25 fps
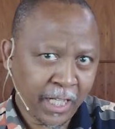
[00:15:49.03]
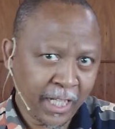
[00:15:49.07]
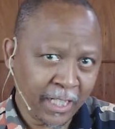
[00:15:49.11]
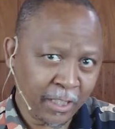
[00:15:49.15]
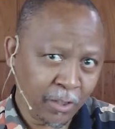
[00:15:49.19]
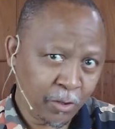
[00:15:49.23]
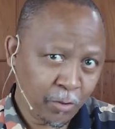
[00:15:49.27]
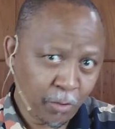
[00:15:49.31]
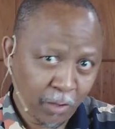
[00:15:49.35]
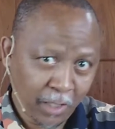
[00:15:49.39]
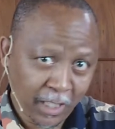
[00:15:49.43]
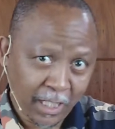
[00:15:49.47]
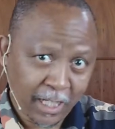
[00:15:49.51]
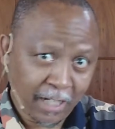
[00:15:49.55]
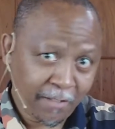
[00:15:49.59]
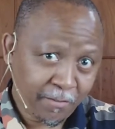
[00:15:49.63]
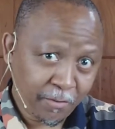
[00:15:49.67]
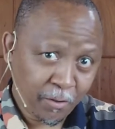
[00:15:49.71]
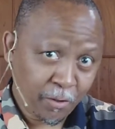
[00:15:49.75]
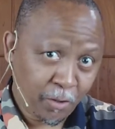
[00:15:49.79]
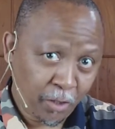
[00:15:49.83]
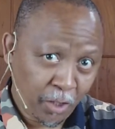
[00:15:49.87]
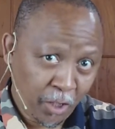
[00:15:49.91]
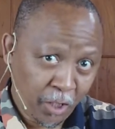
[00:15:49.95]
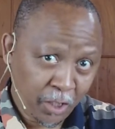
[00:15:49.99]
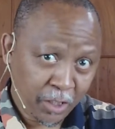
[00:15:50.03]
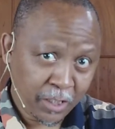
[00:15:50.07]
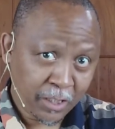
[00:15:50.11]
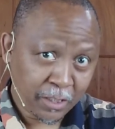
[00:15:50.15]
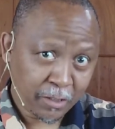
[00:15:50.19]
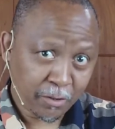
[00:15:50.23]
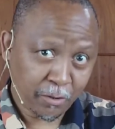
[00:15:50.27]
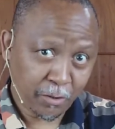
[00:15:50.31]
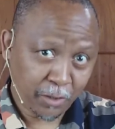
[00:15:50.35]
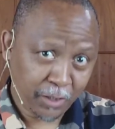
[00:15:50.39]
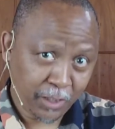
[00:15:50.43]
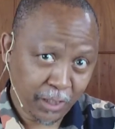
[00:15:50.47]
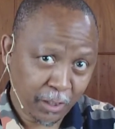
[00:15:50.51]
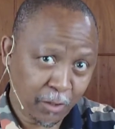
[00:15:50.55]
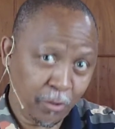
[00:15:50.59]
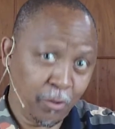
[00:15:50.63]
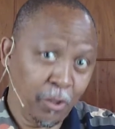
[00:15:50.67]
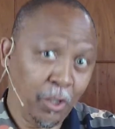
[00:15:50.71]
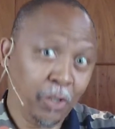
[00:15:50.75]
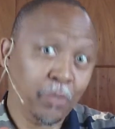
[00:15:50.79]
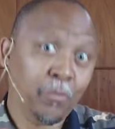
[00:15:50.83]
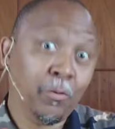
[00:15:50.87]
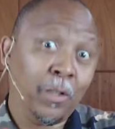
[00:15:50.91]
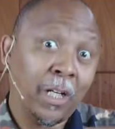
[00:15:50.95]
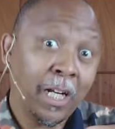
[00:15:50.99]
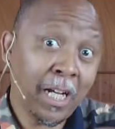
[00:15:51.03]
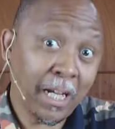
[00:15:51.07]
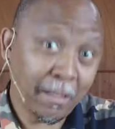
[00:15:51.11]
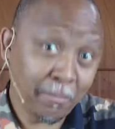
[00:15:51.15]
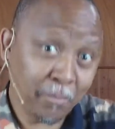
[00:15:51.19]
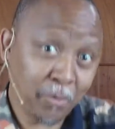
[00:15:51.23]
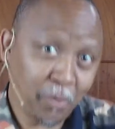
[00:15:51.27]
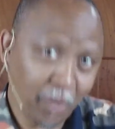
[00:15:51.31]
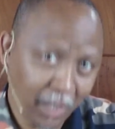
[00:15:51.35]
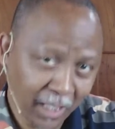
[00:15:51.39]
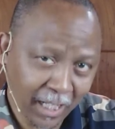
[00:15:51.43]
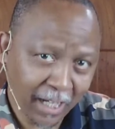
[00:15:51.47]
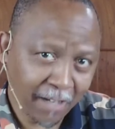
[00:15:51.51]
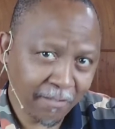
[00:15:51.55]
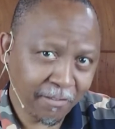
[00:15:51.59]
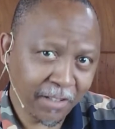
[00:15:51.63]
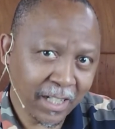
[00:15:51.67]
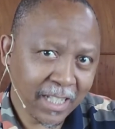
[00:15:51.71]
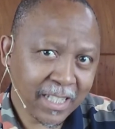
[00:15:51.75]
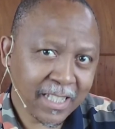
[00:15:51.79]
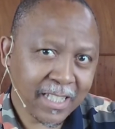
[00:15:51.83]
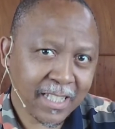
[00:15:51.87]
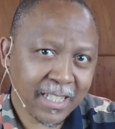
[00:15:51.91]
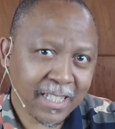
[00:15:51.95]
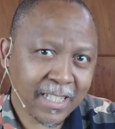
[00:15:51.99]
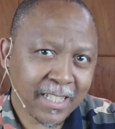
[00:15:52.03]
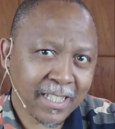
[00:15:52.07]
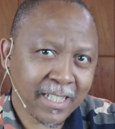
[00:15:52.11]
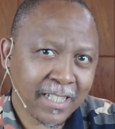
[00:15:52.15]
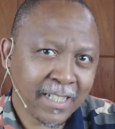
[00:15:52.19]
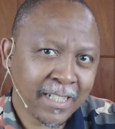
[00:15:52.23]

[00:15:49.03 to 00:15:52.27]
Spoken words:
and to love God so that God will come to love us.